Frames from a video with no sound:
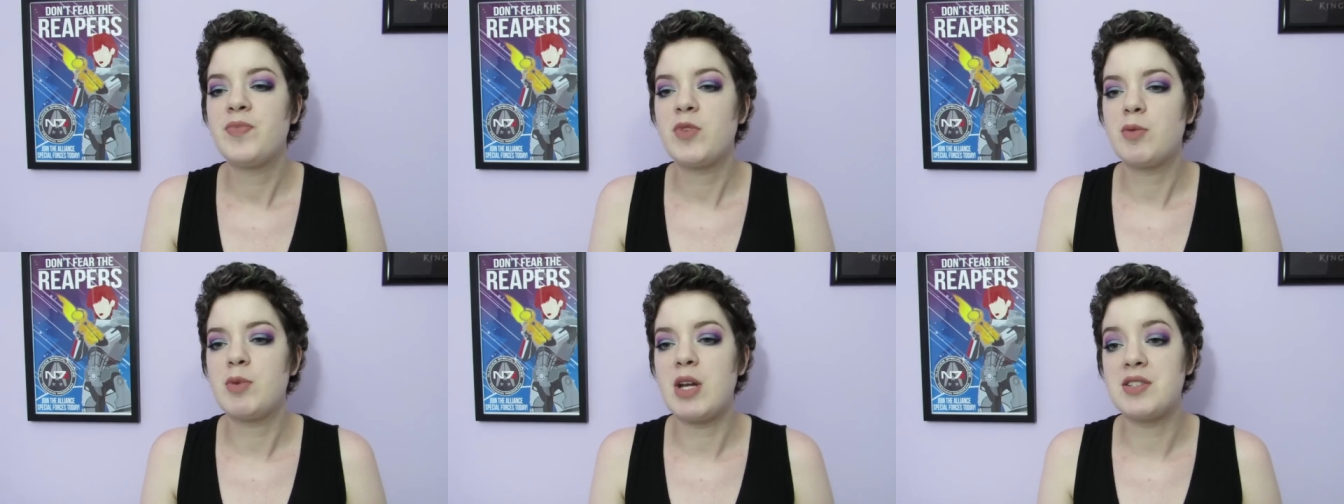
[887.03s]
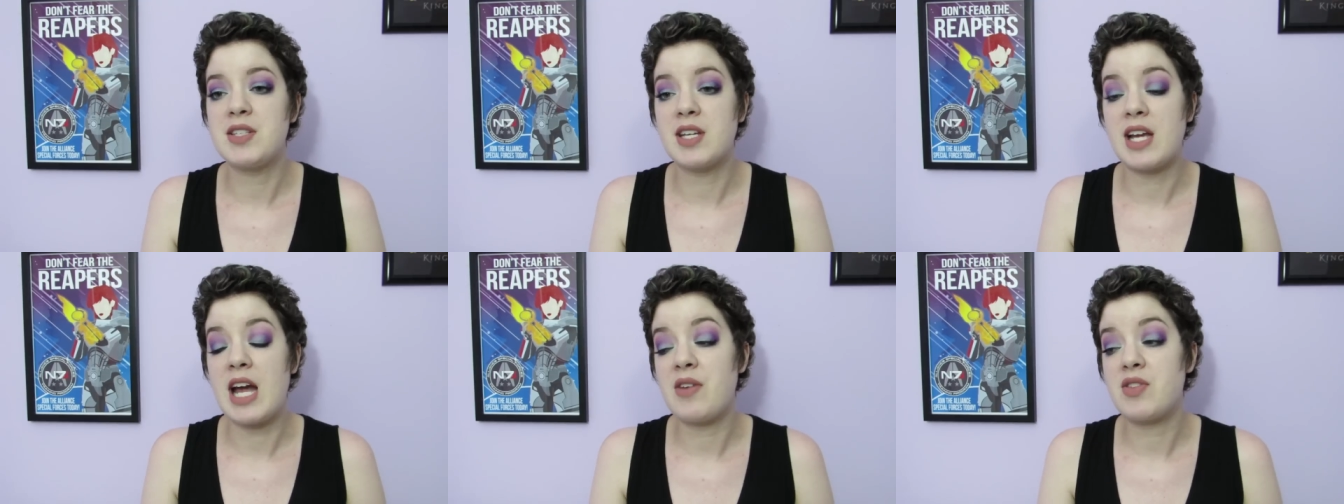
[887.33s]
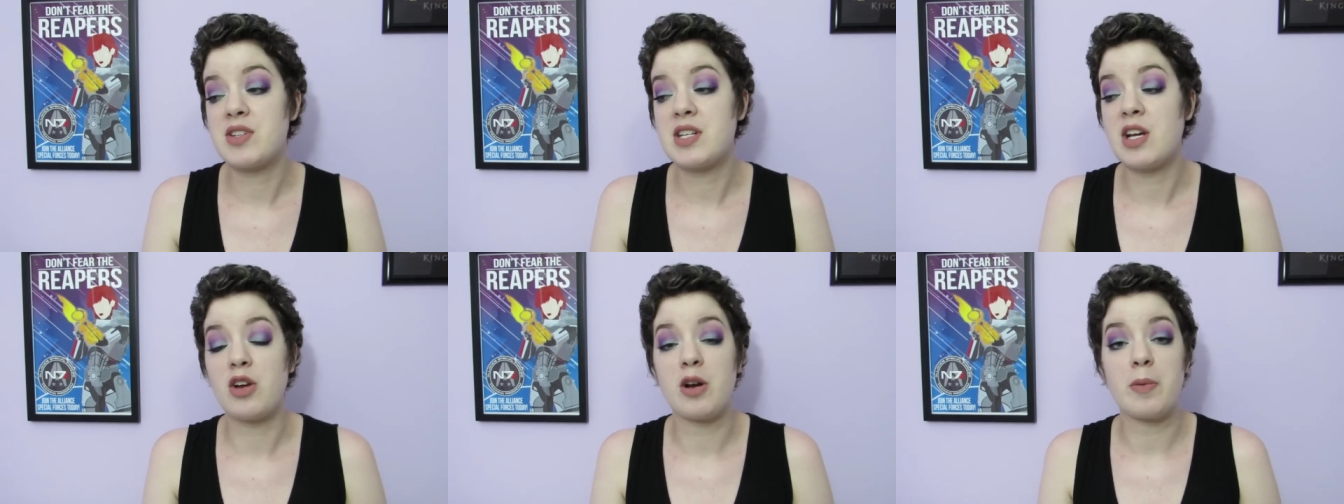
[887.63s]
But I was like, I have
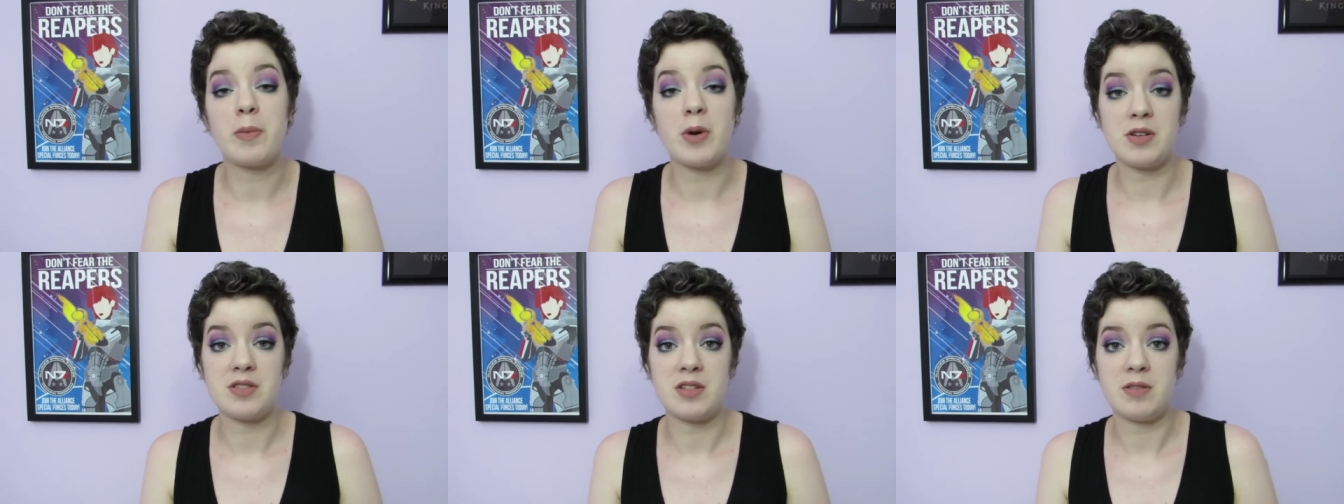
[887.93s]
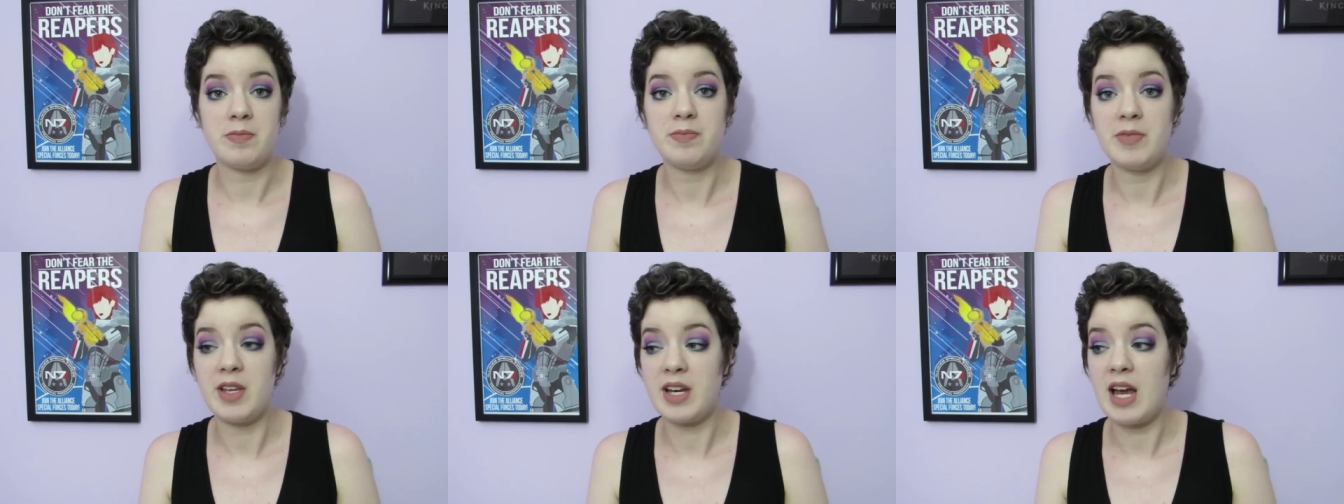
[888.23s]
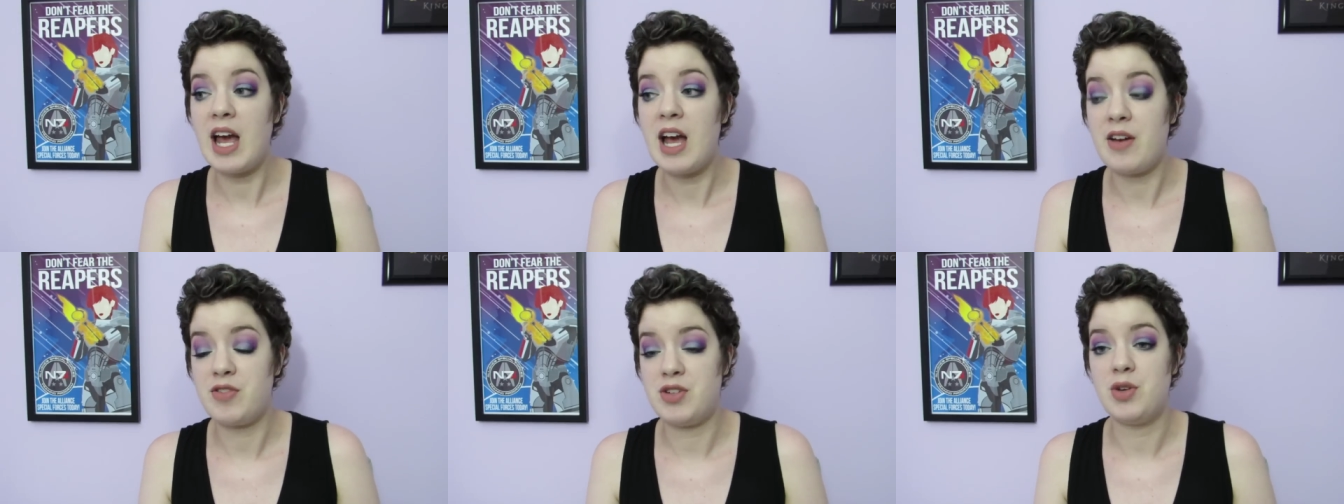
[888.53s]
to tell her in person. Like, I
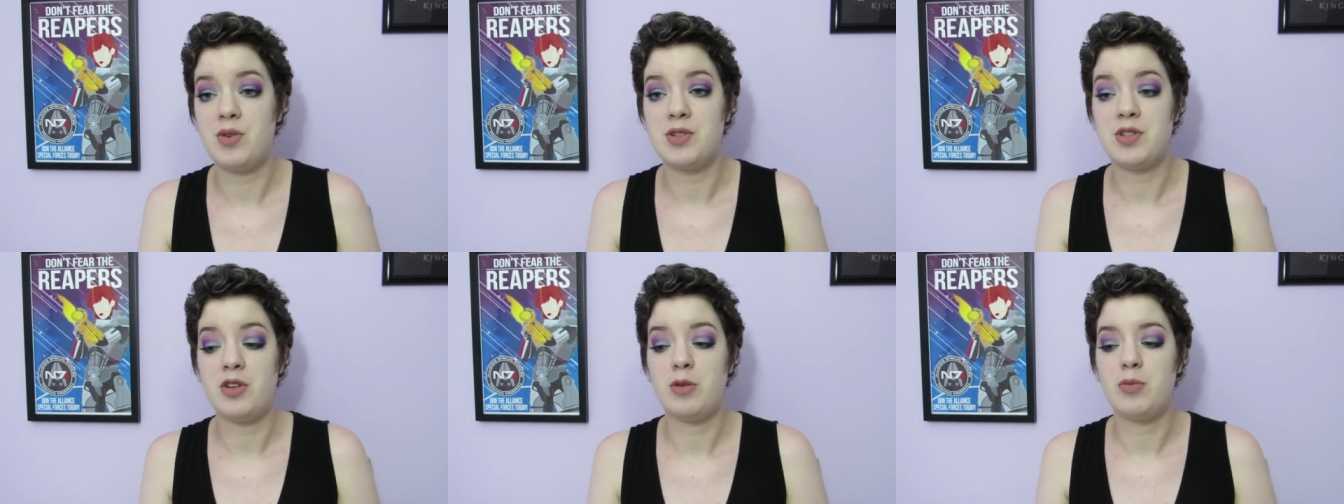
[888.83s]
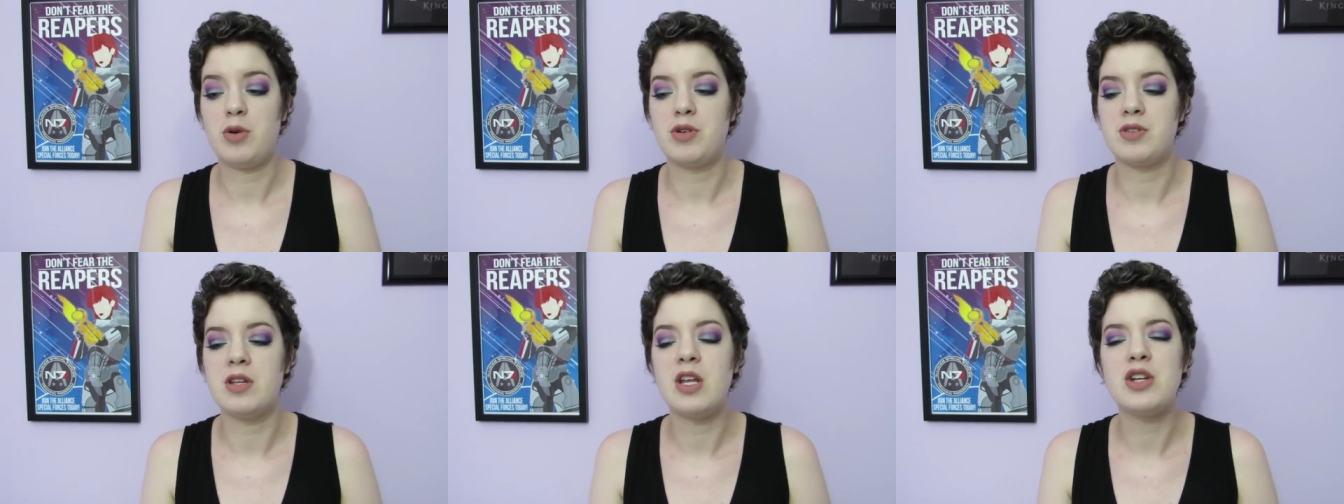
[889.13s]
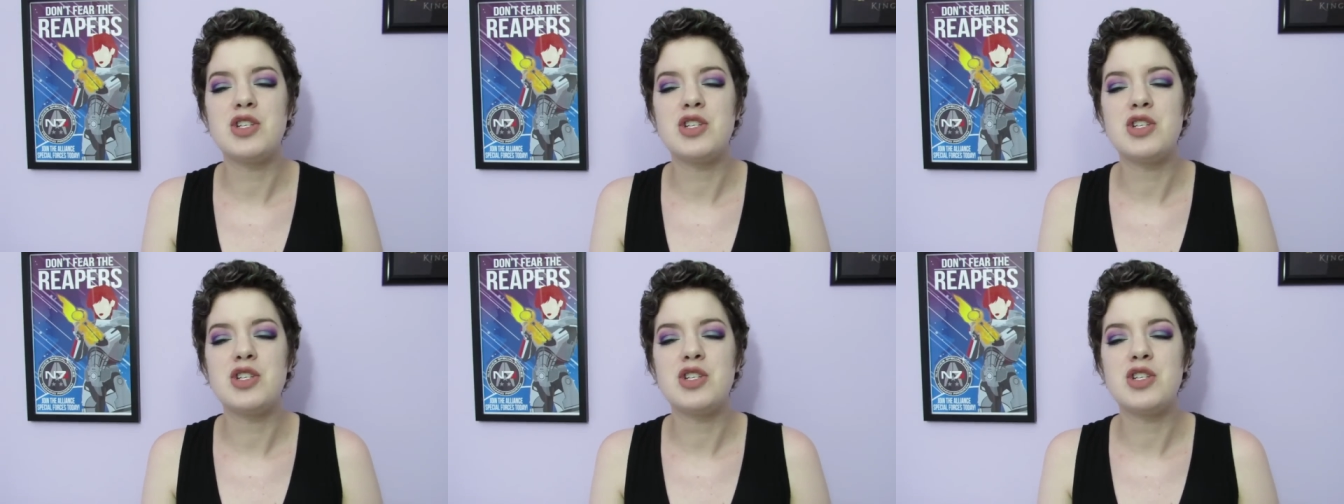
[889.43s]
have to go and tell her in person.